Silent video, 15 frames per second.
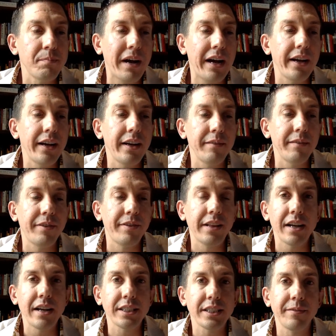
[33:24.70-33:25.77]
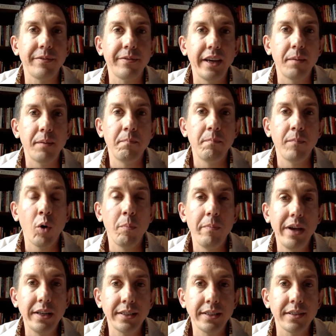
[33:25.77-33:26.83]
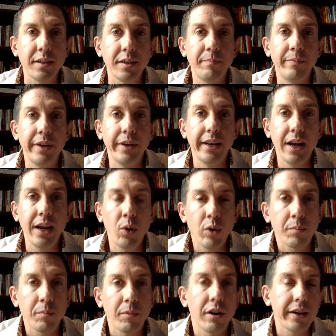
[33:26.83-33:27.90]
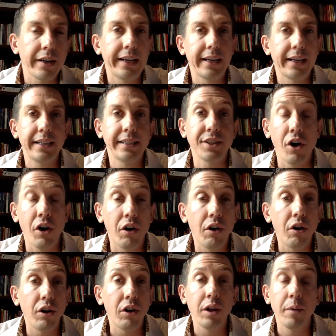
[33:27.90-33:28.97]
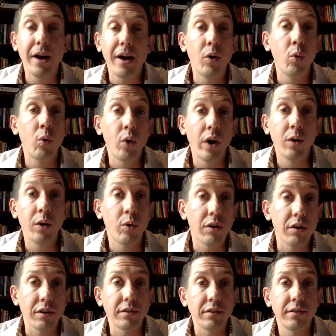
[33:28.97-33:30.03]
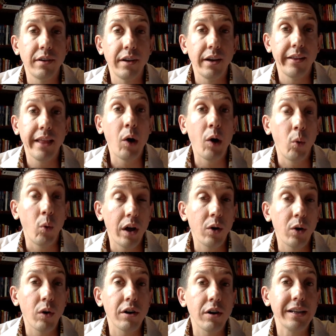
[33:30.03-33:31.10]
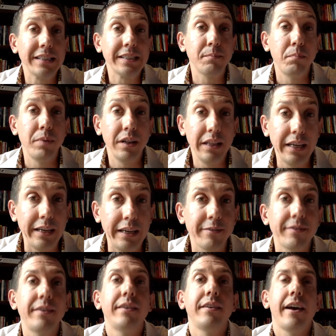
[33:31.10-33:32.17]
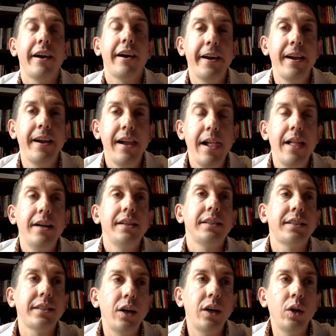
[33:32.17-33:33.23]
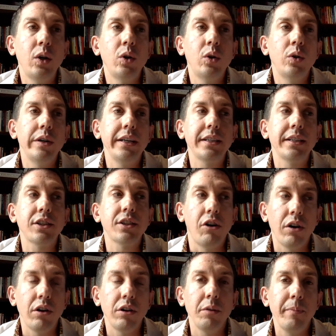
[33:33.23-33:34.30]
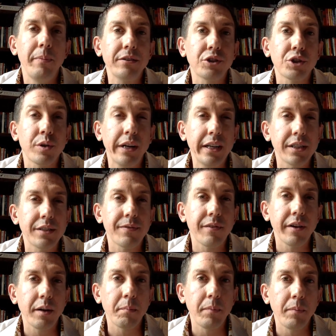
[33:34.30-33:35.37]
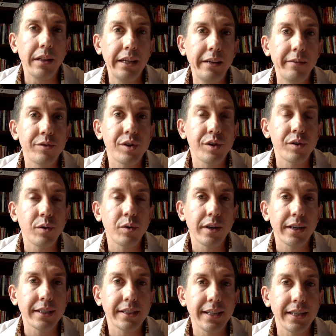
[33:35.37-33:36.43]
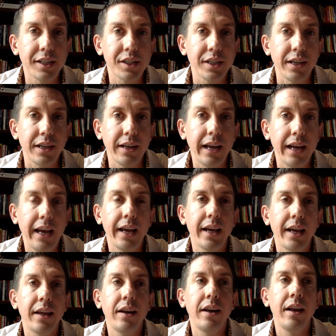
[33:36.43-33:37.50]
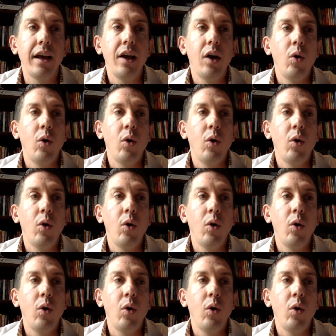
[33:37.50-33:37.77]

my philosophy. Momentum in network marketing is all about one word, and that one word is belief. Okay, so it's all about transferring belief to your organization, and